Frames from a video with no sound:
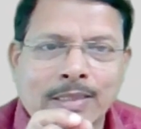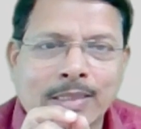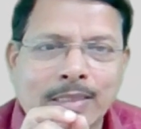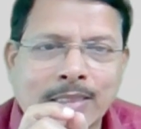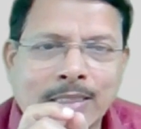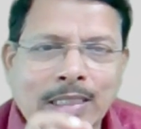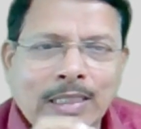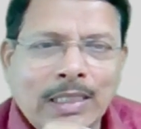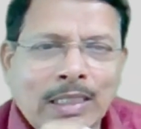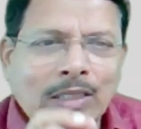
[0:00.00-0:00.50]

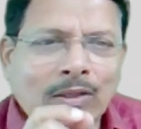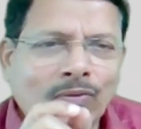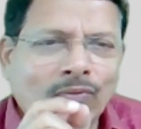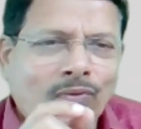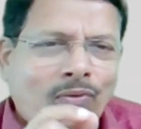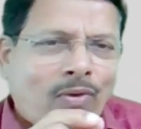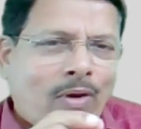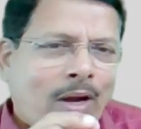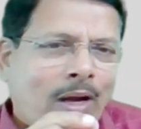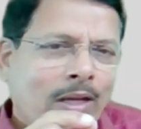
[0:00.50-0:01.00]

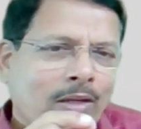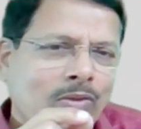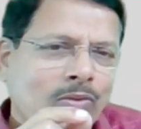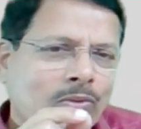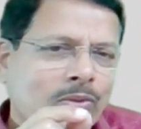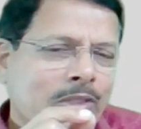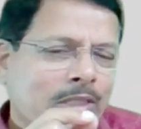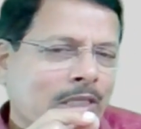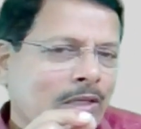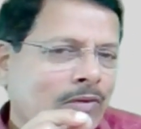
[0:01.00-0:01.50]

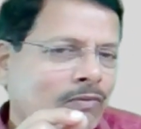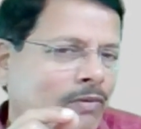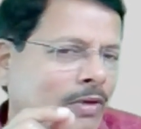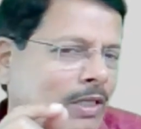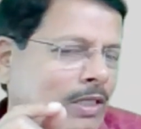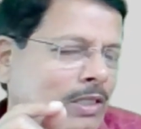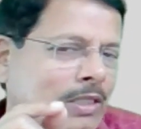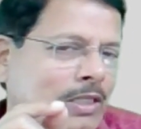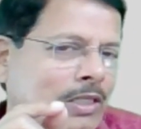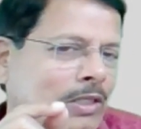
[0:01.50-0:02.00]

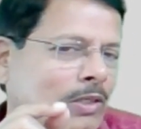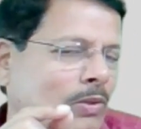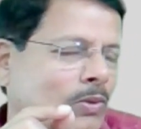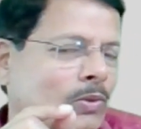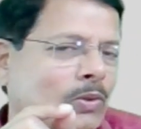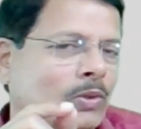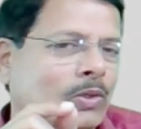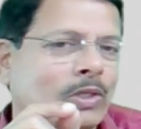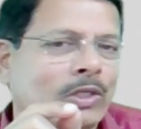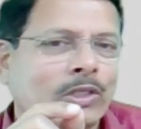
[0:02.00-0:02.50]

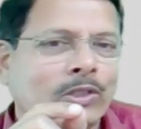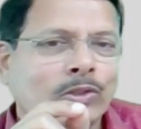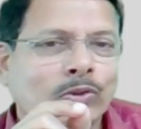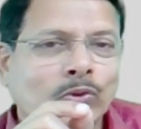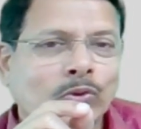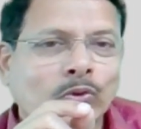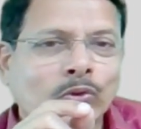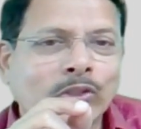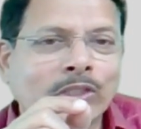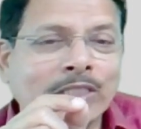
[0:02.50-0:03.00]
C570.
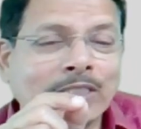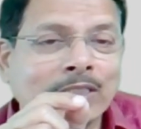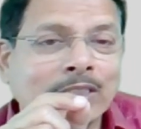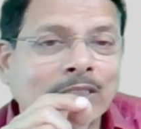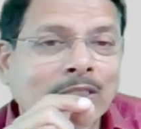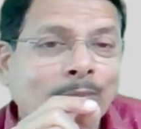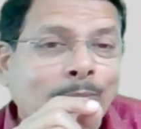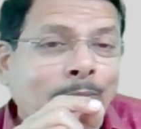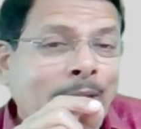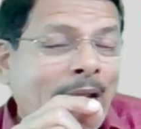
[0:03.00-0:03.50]
So this is
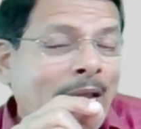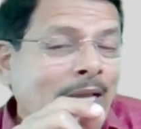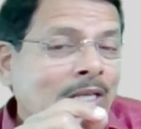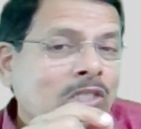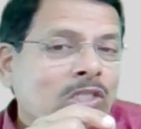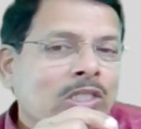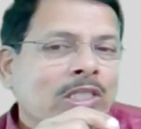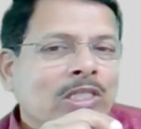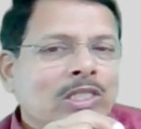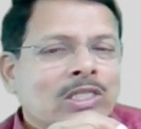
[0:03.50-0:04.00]
the
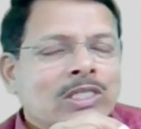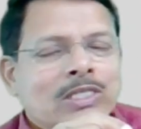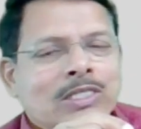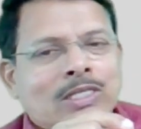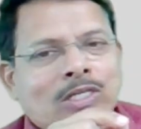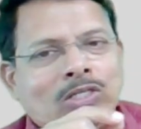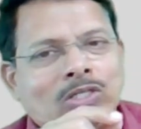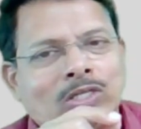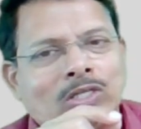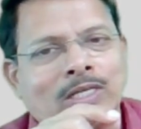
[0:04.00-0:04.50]
branching
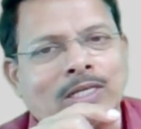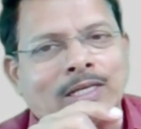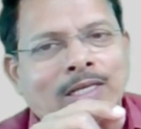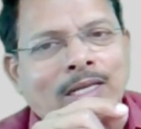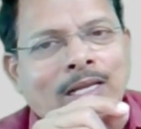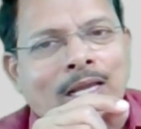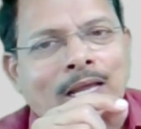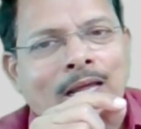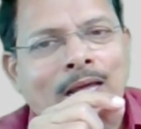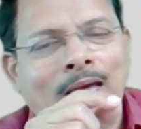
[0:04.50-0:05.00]
instruction,
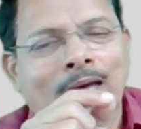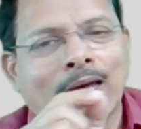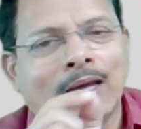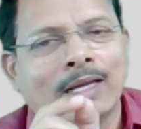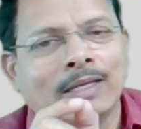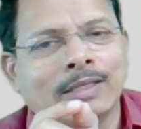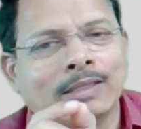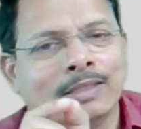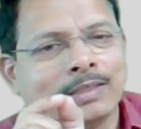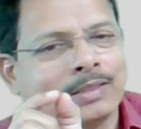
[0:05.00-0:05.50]

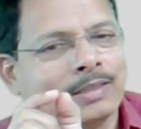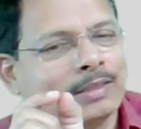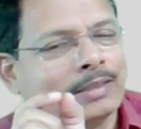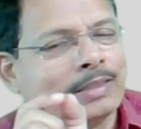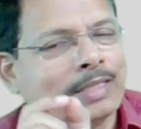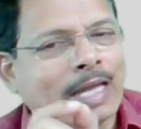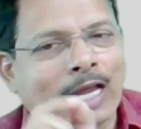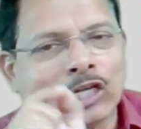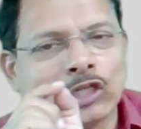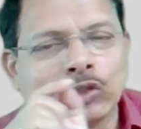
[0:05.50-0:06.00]
and this
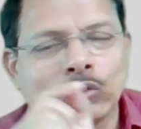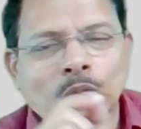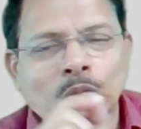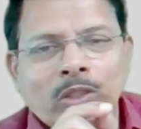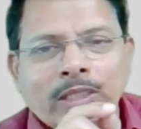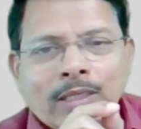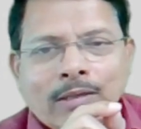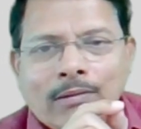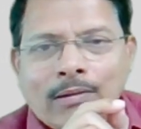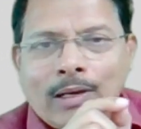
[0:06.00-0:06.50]
is
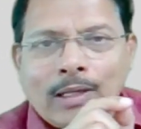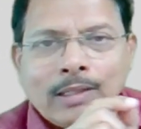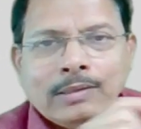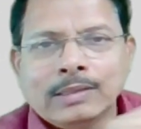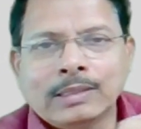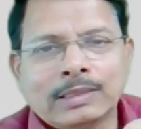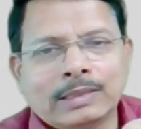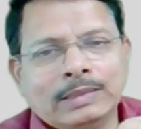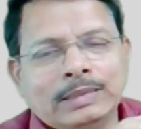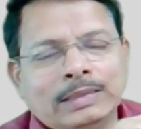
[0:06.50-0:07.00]
actually
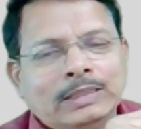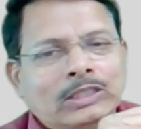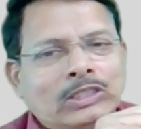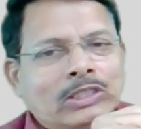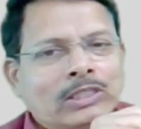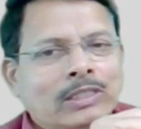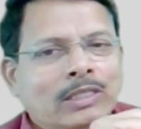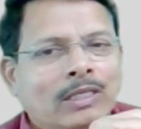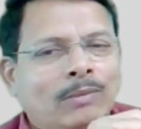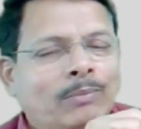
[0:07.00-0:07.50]

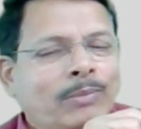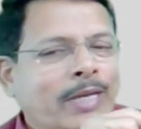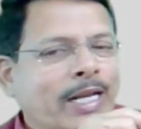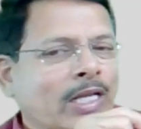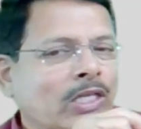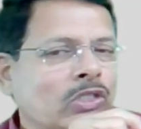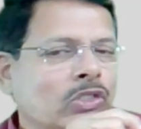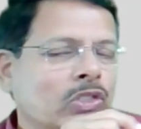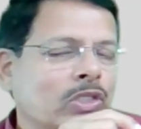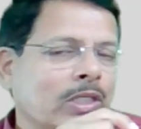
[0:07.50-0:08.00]
unconditional
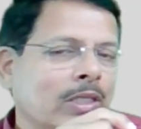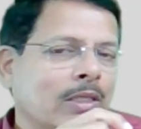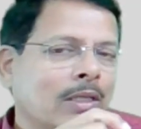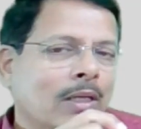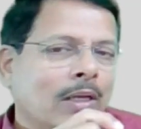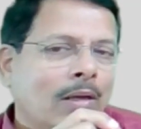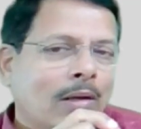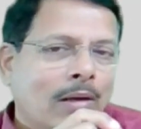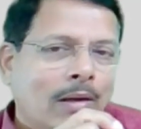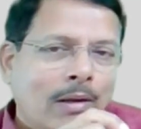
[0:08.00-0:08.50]
branching,
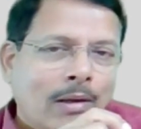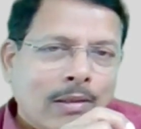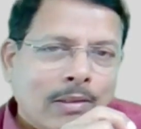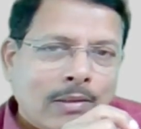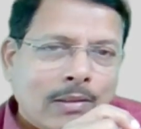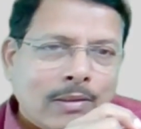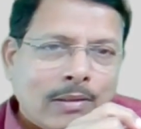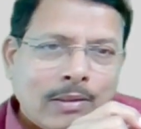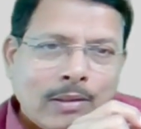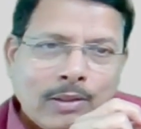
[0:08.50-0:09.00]

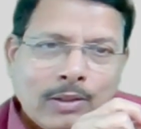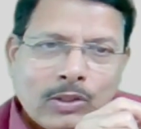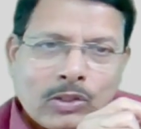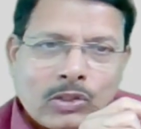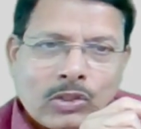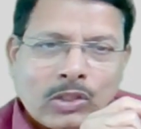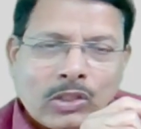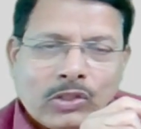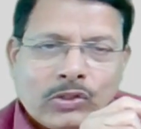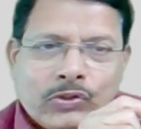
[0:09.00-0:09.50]

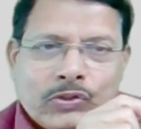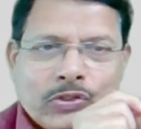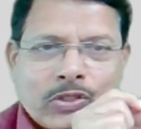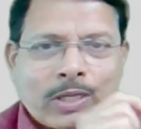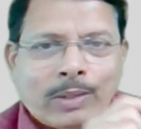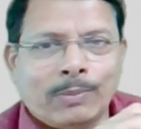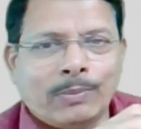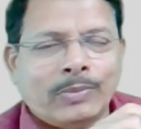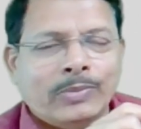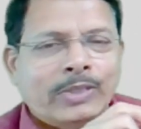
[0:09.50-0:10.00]
unconditional
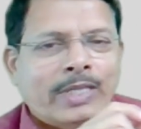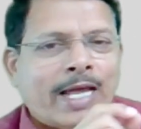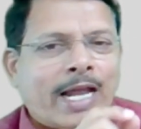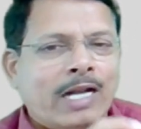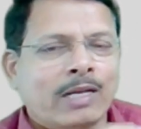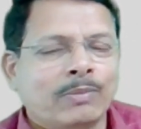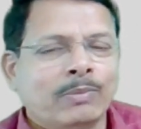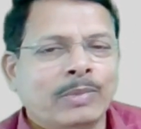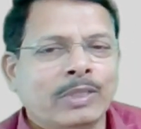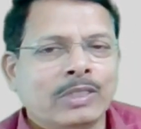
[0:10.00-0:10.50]
jump.
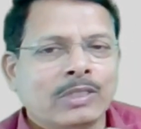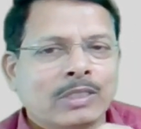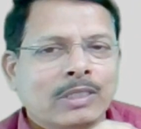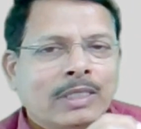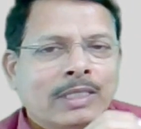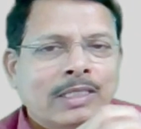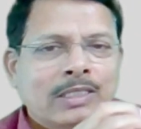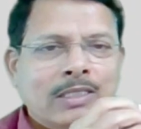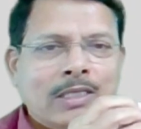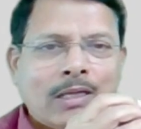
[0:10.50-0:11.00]
That means
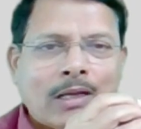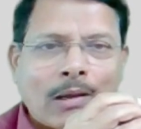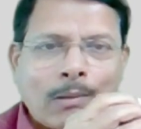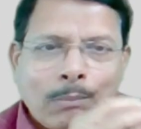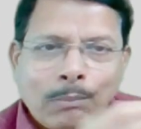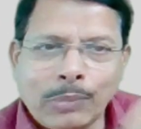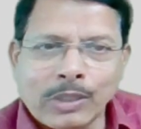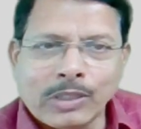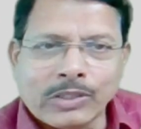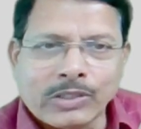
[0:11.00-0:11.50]
it is a
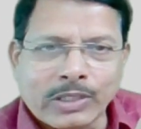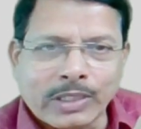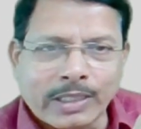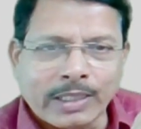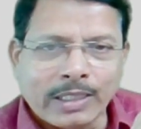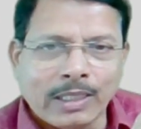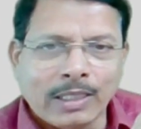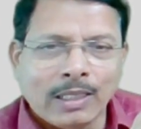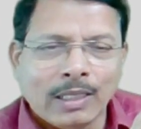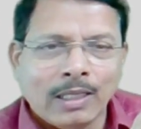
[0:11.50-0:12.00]

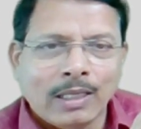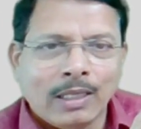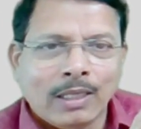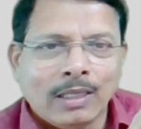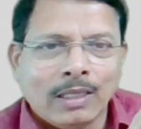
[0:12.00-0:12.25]
compulsory.